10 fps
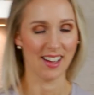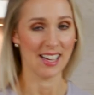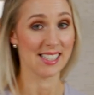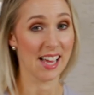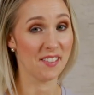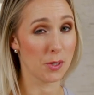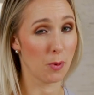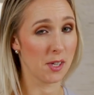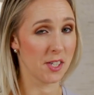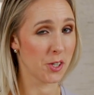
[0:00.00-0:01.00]
I said this
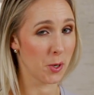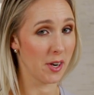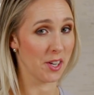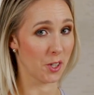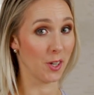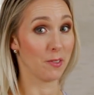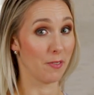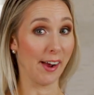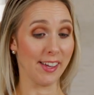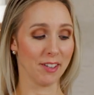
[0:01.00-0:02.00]
wasn't traditional,
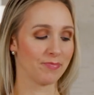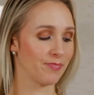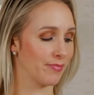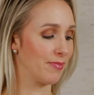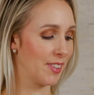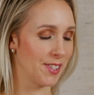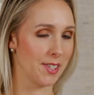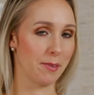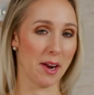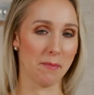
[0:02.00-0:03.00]
right? You'll
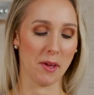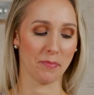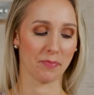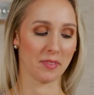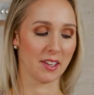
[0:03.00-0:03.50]
see what I mean.